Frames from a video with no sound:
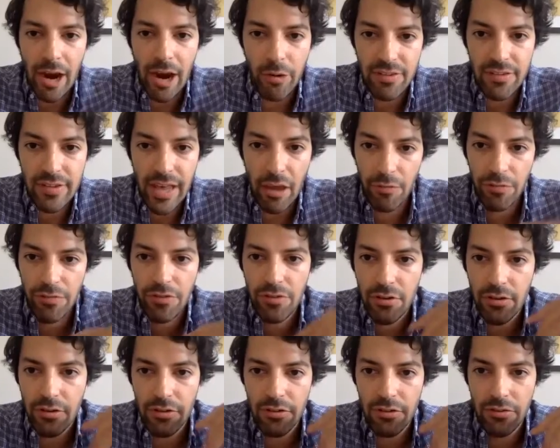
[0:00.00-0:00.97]
ourselves
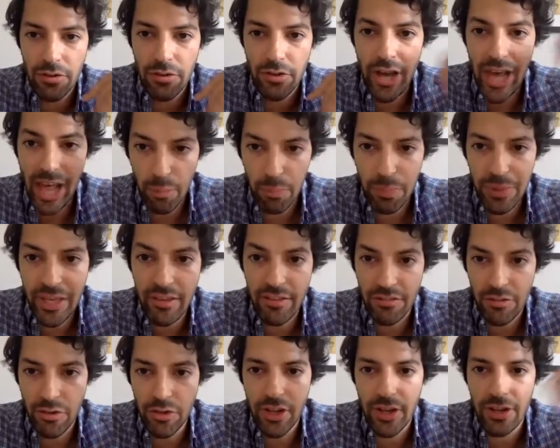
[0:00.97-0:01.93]
to the
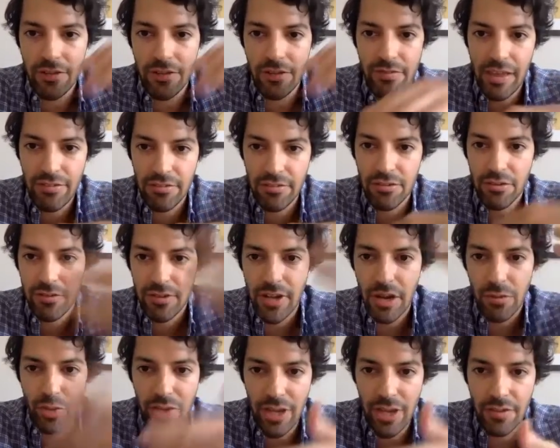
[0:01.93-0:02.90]
LPs, to the investors
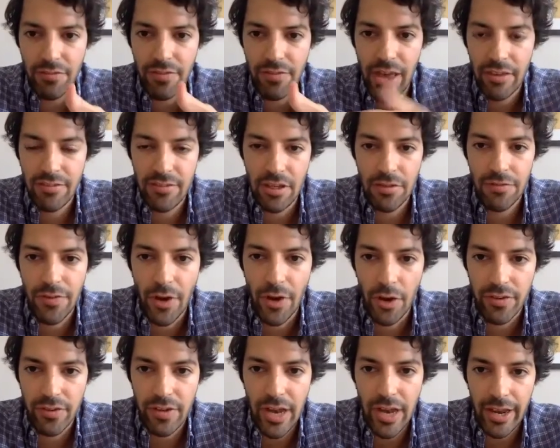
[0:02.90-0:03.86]
that would invest in
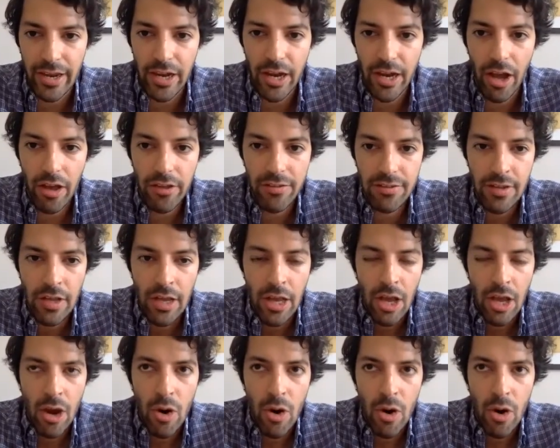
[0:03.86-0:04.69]
funds like us,